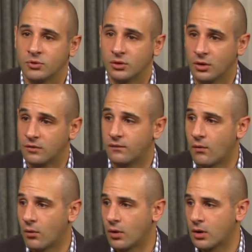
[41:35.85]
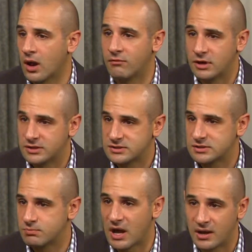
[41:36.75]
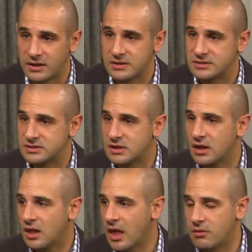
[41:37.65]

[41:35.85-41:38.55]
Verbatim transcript: to look for evidence, bodies, mm -hmm.